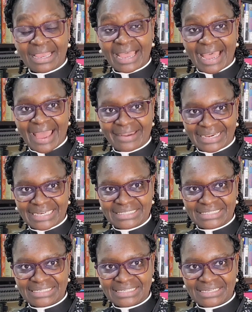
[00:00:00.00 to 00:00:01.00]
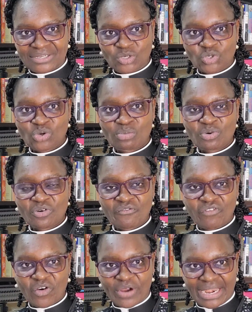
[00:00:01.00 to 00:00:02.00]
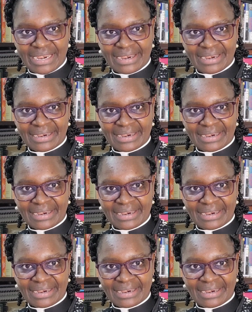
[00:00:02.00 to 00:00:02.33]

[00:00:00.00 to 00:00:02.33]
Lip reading: courage to move on